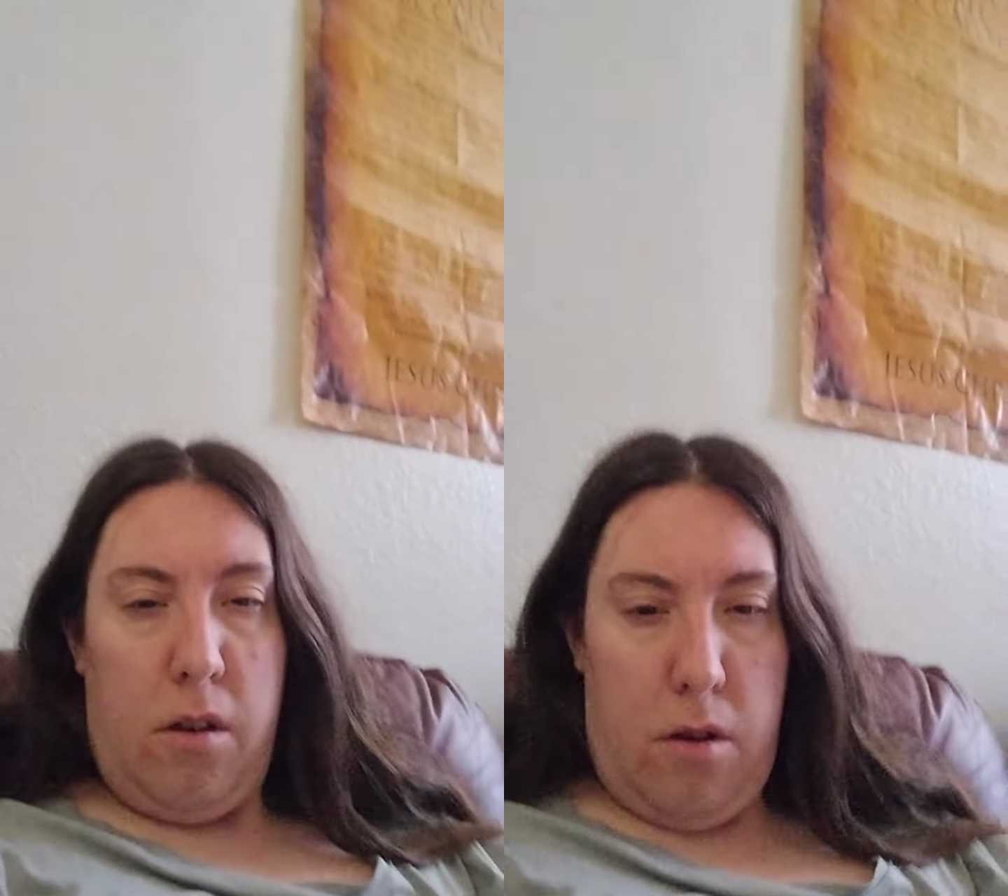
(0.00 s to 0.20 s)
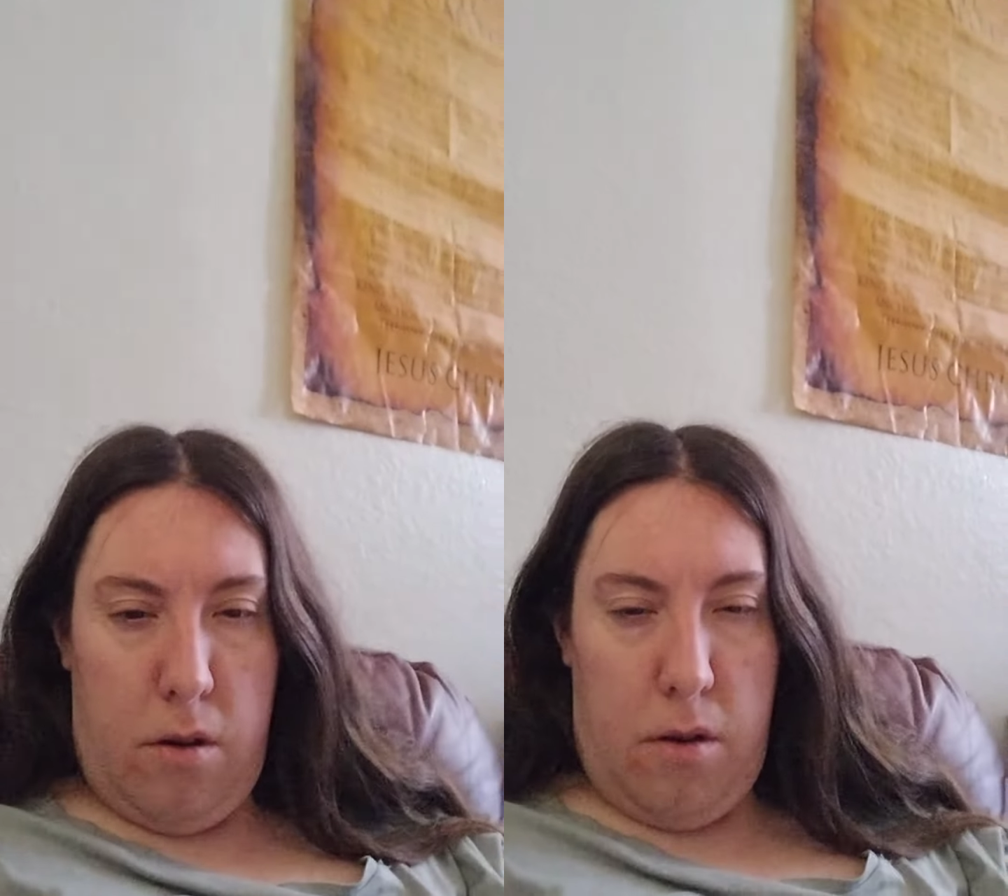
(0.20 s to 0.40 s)

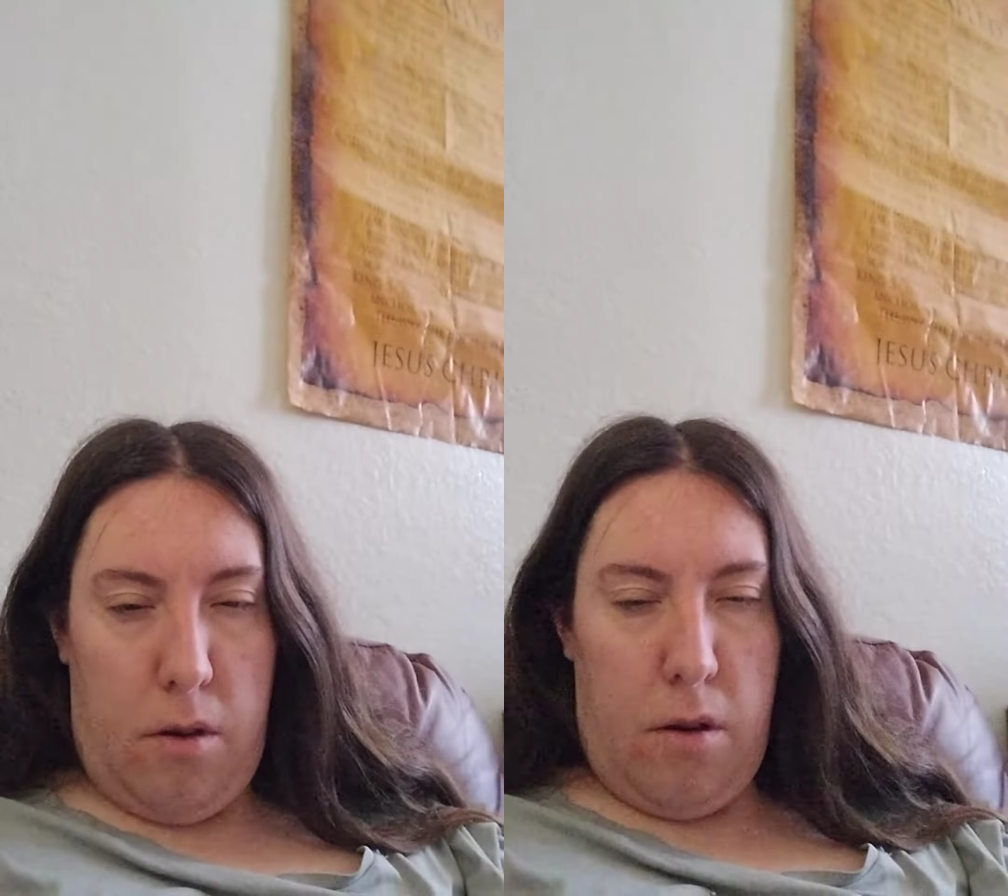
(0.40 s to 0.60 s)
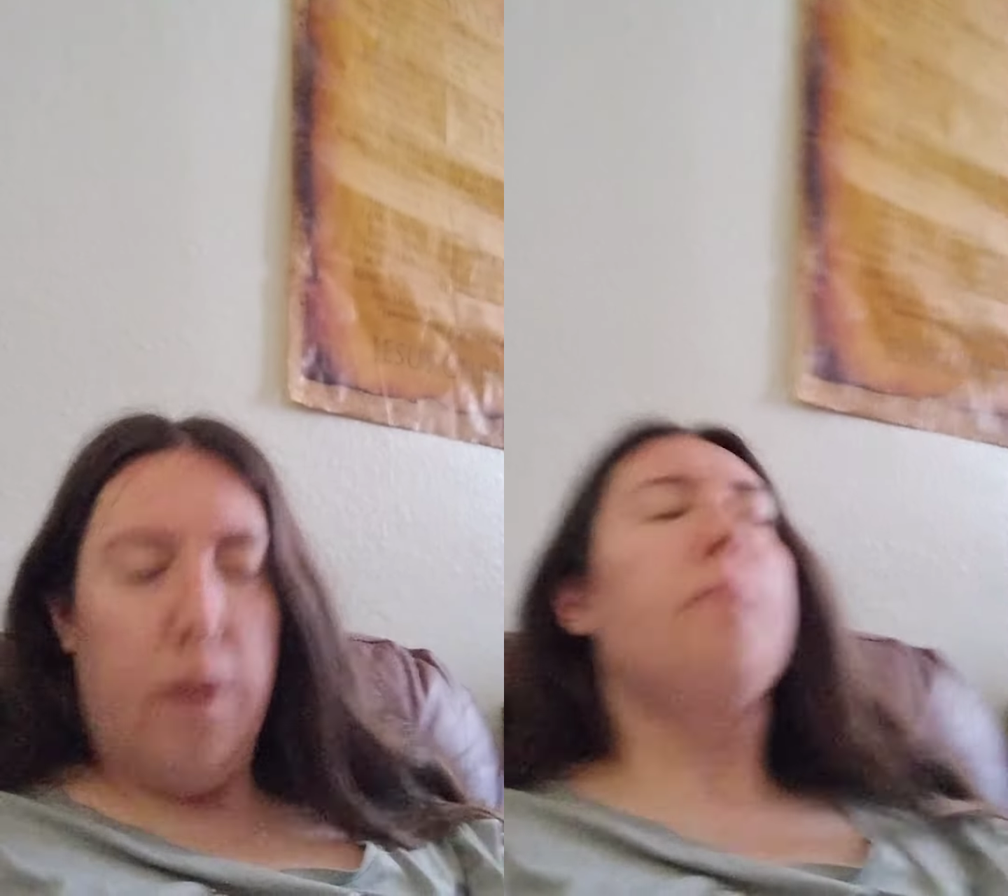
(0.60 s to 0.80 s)

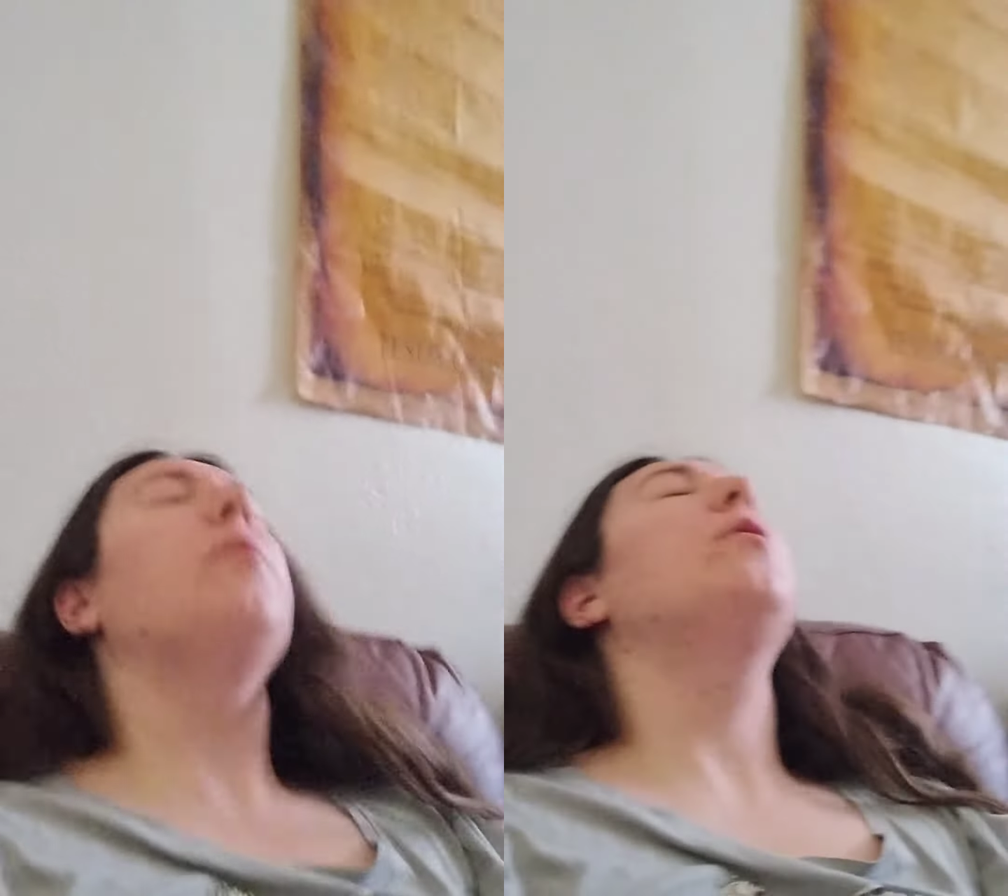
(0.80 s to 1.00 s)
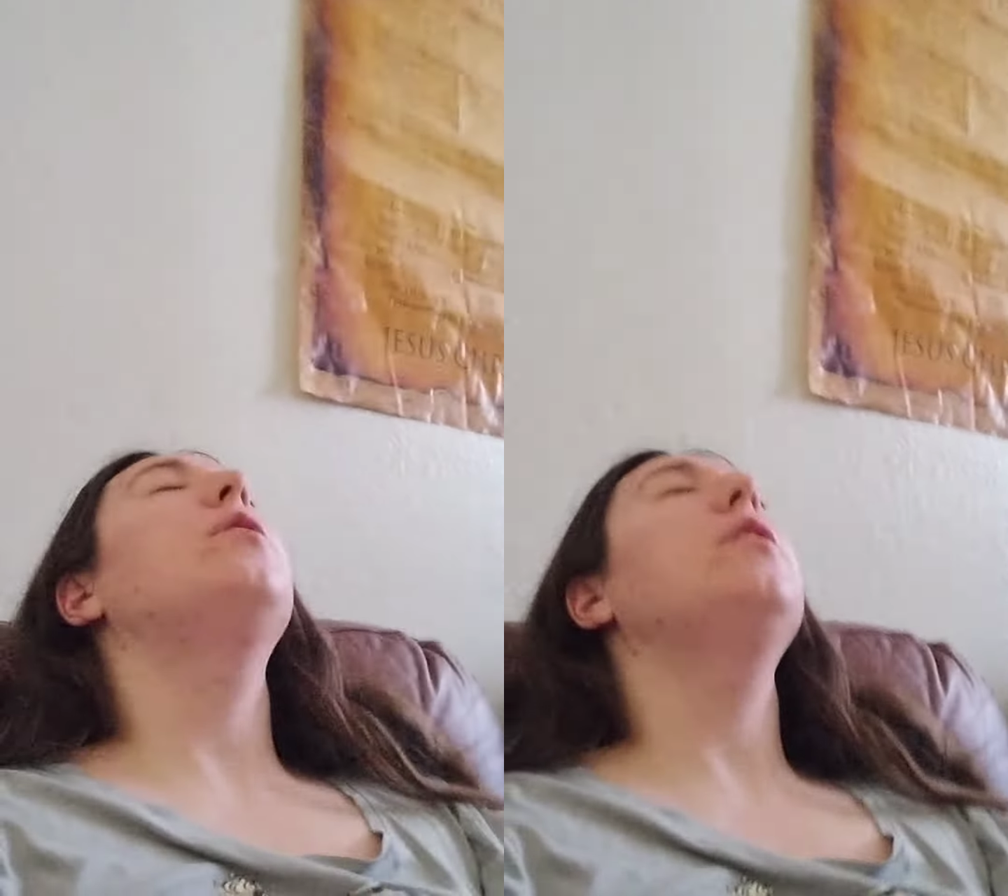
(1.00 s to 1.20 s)
Good
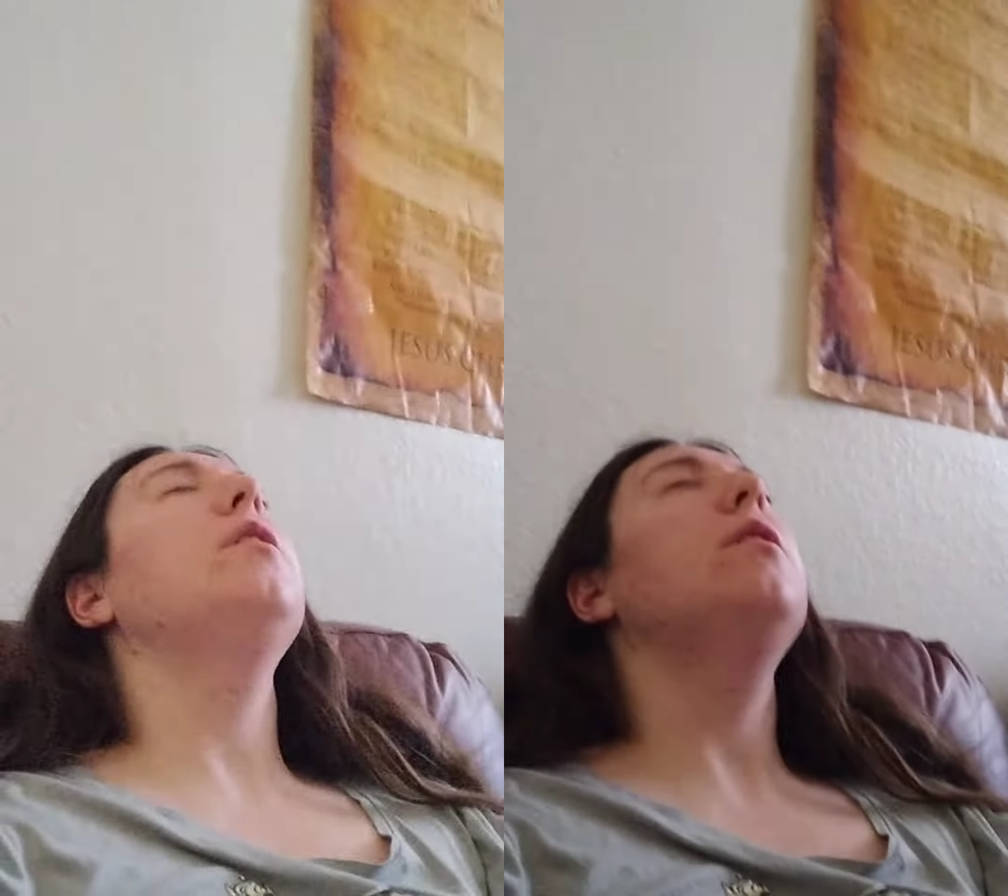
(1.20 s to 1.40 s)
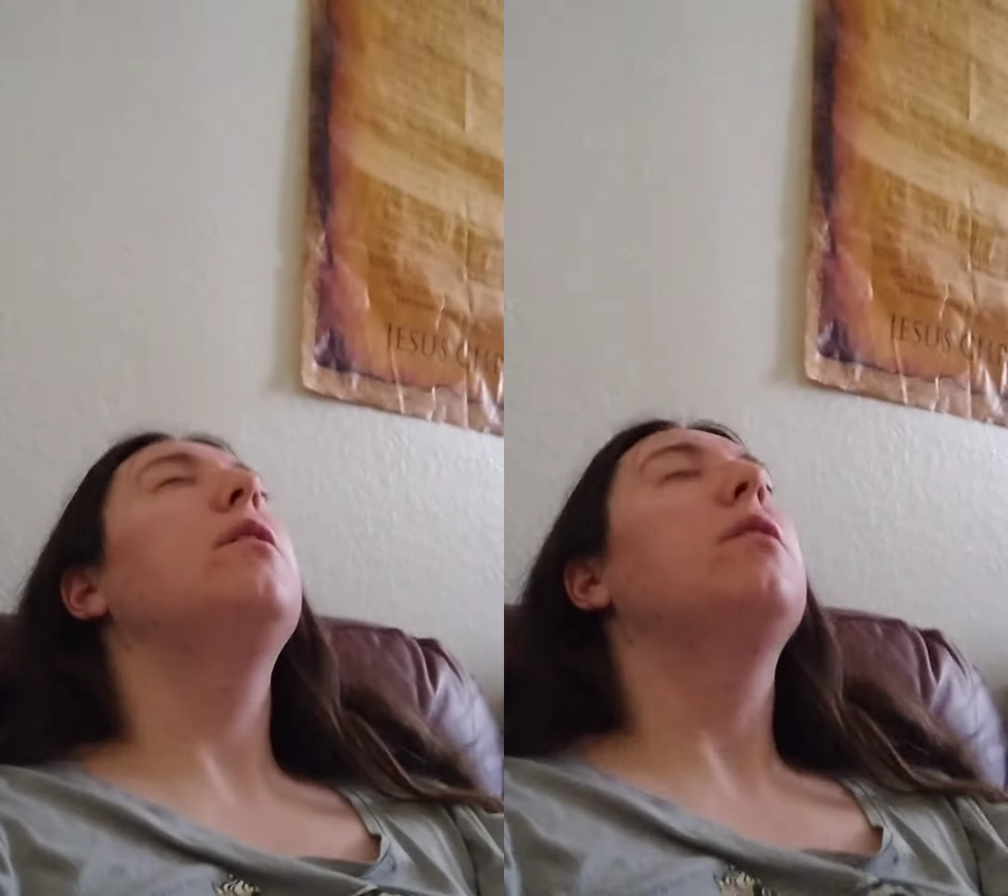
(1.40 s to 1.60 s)

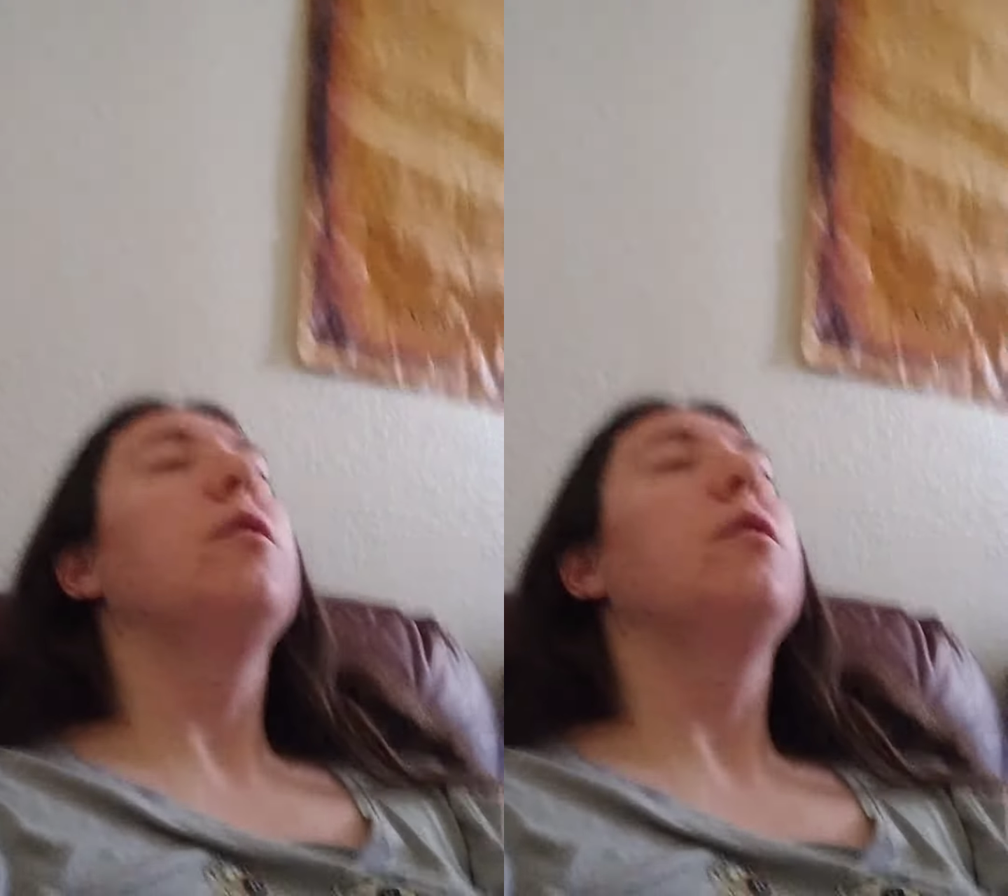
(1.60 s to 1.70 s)
morning.